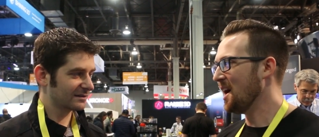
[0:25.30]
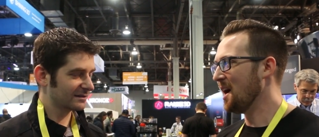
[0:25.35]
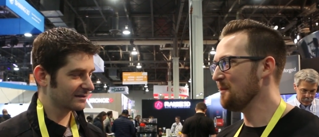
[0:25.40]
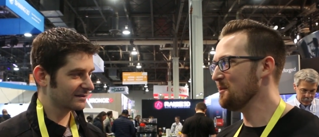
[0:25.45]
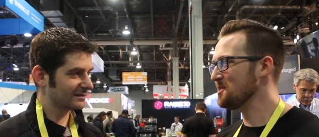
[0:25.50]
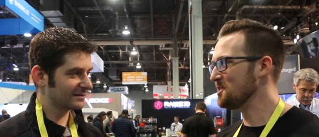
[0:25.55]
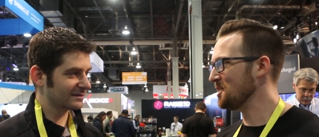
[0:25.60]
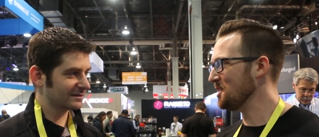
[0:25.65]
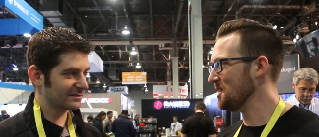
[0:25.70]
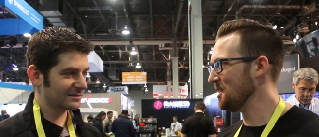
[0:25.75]
Speaker 1: I'm
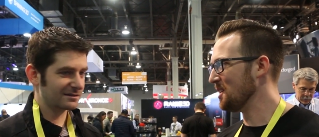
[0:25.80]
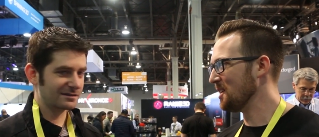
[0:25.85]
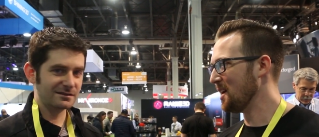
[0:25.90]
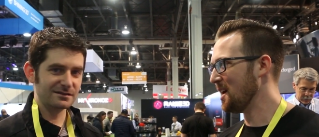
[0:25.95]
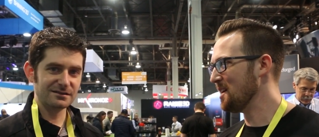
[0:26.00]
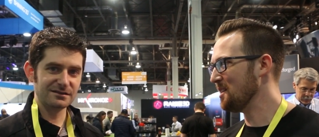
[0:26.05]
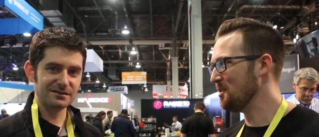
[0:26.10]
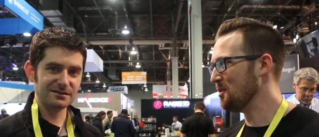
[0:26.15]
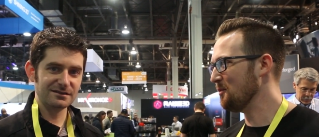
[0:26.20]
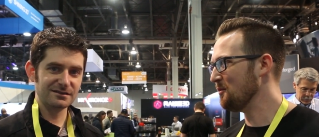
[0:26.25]
just going to
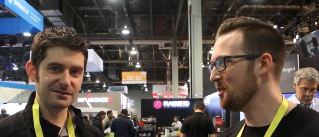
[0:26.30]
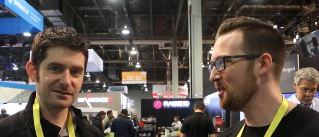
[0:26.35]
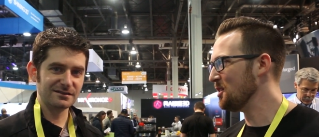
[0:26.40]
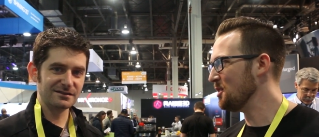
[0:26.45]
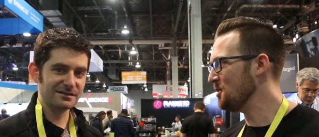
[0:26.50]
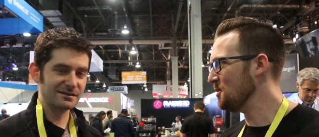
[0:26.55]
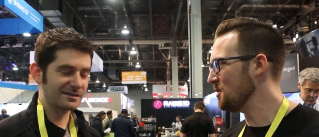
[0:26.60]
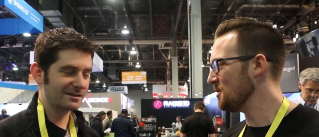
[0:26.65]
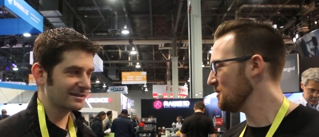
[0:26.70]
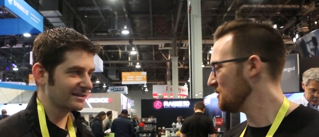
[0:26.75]
hand it over to
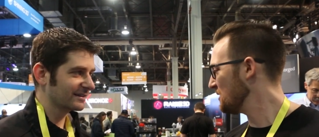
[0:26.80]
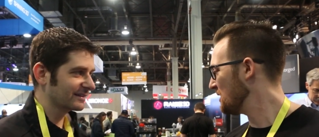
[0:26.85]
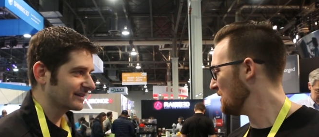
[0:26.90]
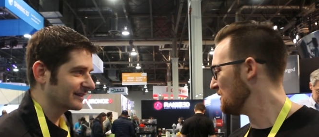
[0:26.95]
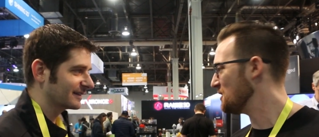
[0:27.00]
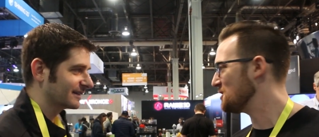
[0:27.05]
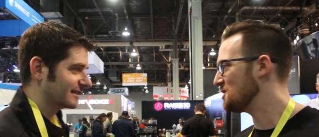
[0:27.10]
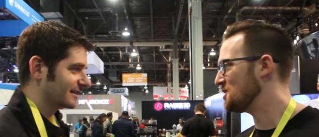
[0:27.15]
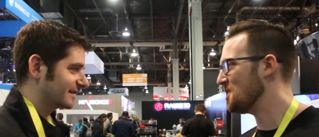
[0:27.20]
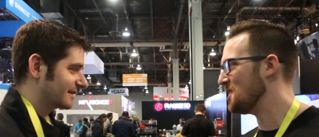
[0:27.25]
you and
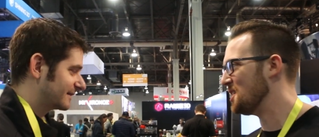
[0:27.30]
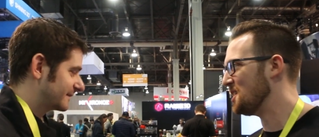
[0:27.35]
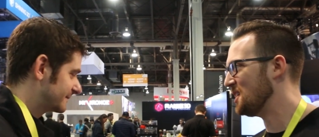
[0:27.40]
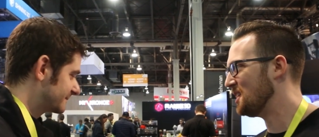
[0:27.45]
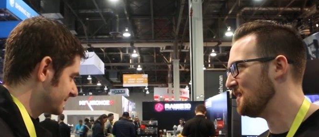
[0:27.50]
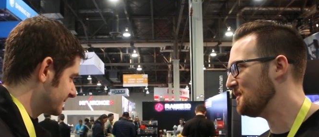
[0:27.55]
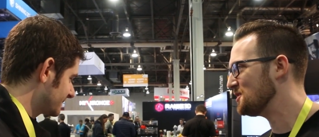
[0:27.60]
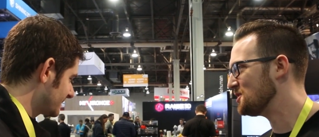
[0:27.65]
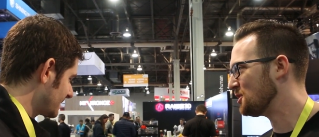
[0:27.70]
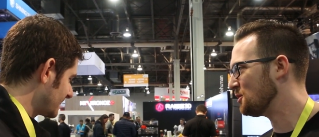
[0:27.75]
give us
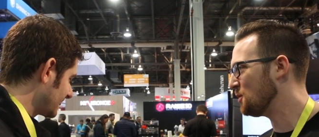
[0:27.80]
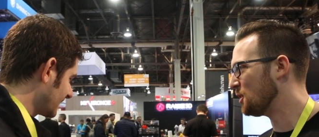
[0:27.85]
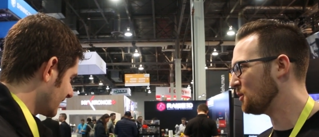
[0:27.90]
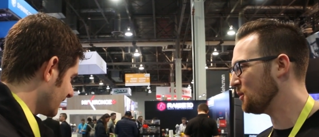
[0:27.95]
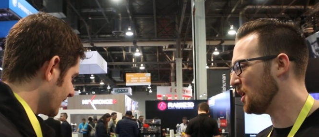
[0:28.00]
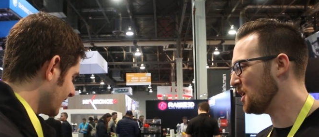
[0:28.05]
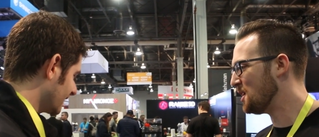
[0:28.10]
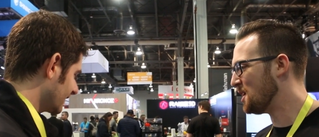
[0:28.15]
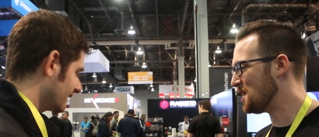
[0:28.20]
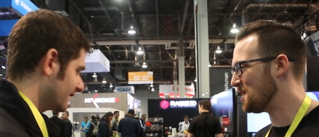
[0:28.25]
the quick
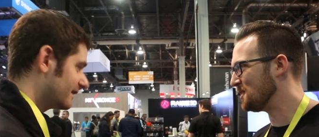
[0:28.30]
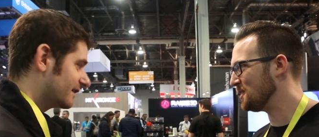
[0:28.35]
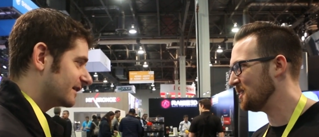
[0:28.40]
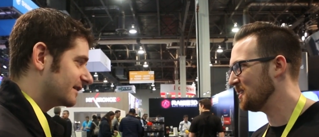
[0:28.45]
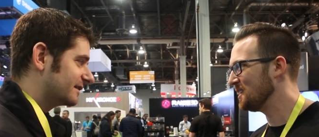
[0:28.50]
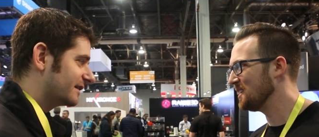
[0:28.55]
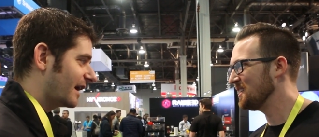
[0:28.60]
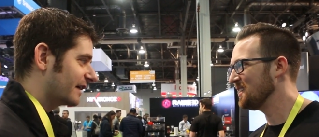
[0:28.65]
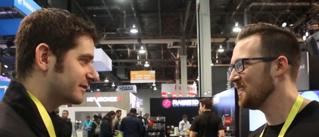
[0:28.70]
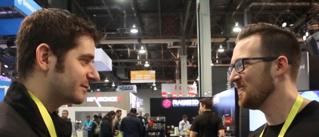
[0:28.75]
rundown.
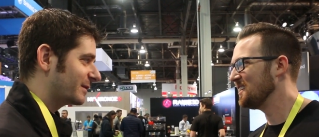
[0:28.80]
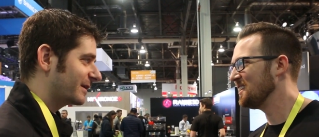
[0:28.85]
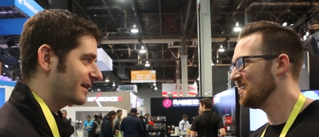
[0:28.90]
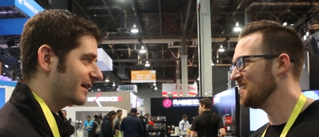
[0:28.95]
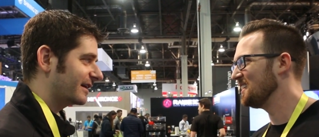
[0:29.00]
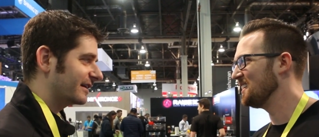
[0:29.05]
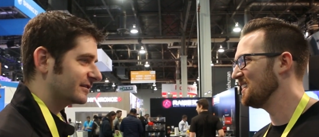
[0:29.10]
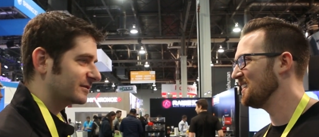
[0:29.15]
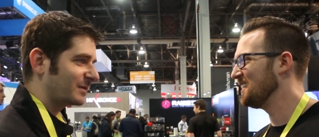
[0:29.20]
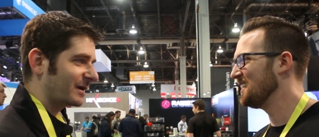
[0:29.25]
Speaker 2: Yeah, it's been
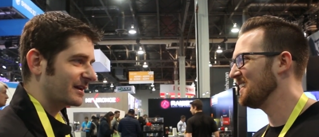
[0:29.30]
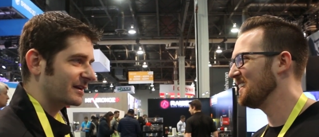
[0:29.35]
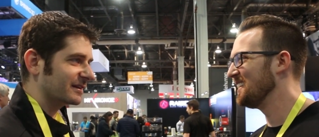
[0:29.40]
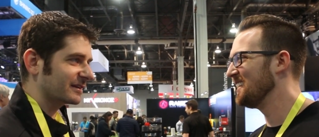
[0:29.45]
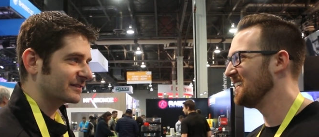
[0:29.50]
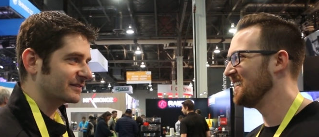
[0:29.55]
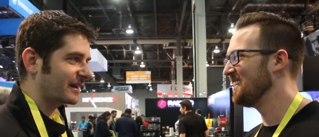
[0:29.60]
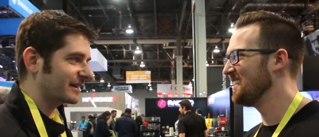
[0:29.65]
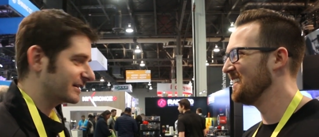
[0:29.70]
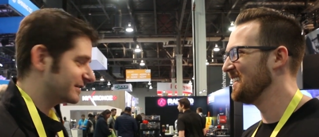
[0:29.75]
an
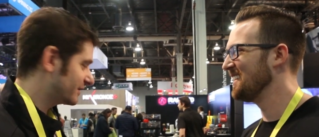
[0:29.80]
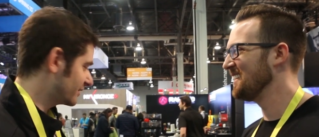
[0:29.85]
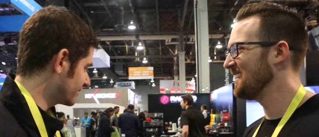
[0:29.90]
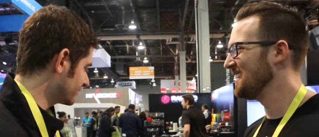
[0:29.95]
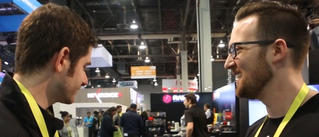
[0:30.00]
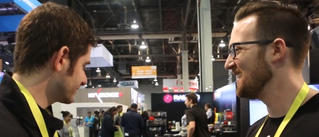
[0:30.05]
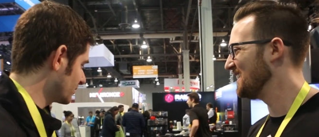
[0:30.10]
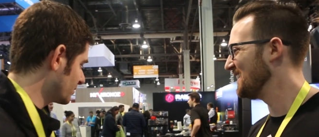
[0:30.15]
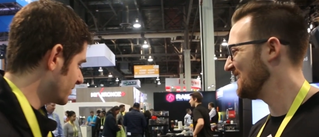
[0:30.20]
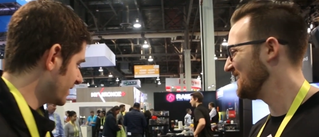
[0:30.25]
exciting
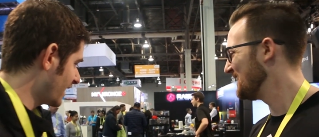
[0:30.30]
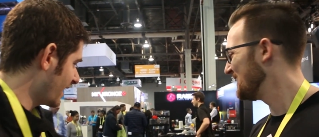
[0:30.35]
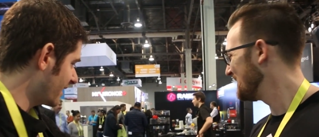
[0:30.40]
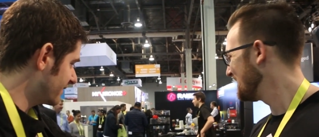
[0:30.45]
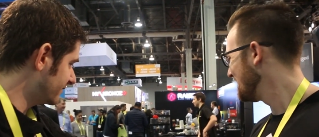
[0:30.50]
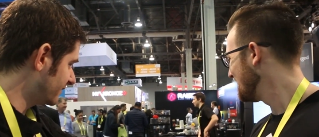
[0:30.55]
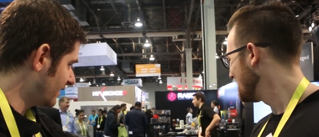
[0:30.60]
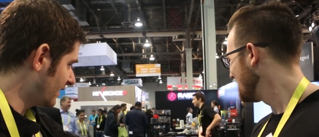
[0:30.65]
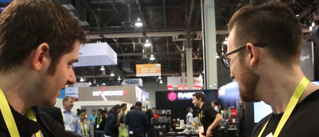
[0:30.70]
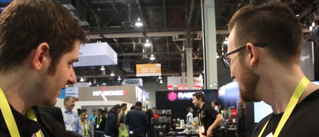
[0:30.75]
year. So we
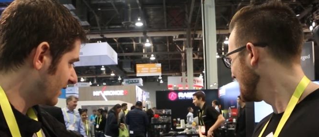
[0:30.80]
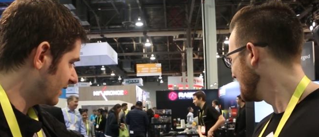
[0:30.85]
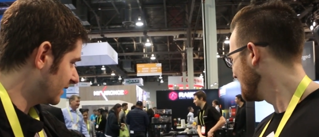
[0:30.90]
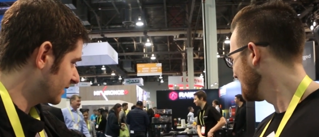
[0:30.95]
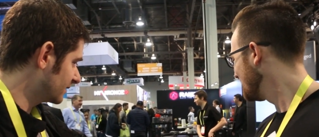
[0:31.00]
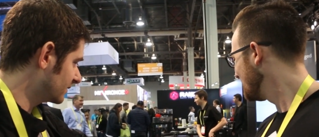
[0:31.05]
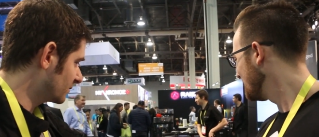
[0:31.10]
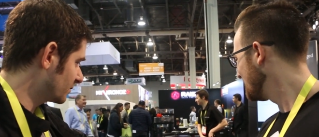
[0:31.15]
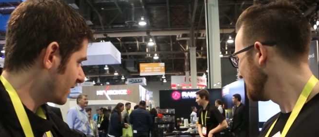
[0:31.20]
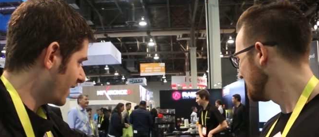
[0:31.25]
have
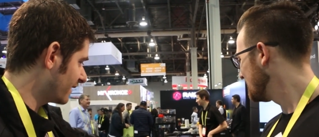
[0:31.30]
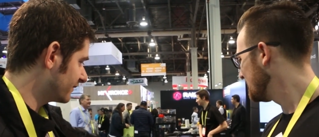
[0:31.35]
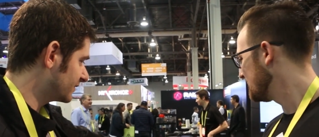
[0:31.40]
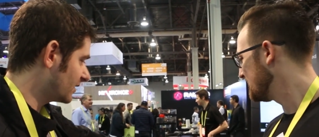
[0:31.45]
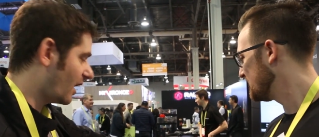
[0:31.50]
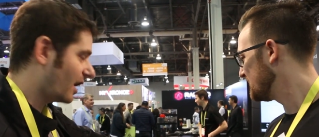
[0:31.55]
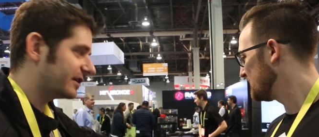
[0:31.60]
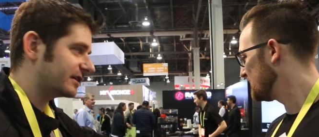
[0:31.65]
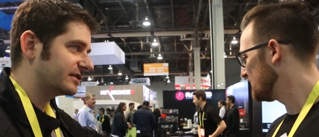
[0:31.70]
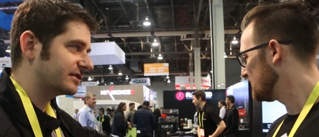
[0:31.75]

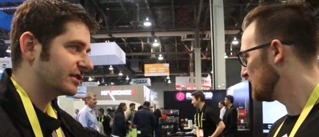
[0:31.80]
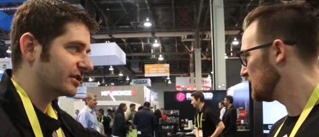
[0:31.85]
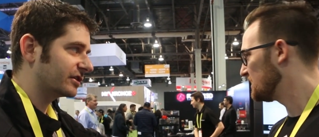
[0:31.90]
the Onyx